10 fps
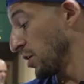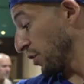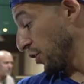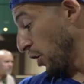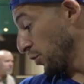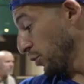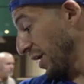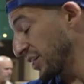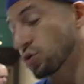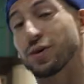The all-new
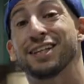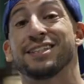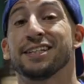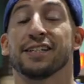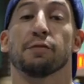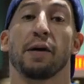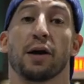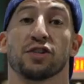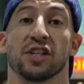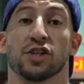S twenty D T F
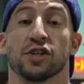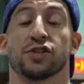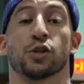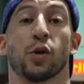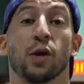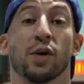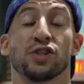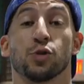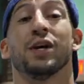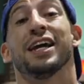power station is a great way
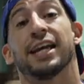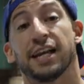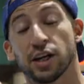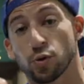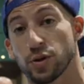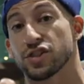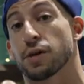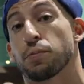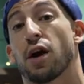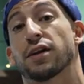to increase our
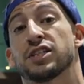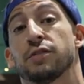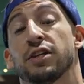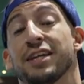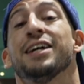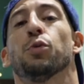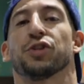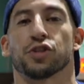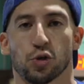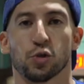productivity with
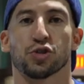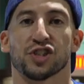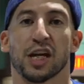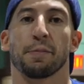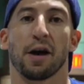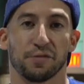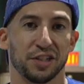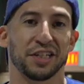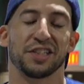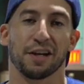this crucial step of the
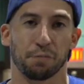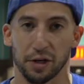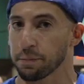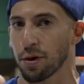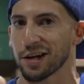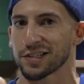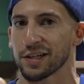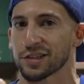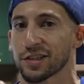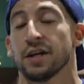D T F printing process.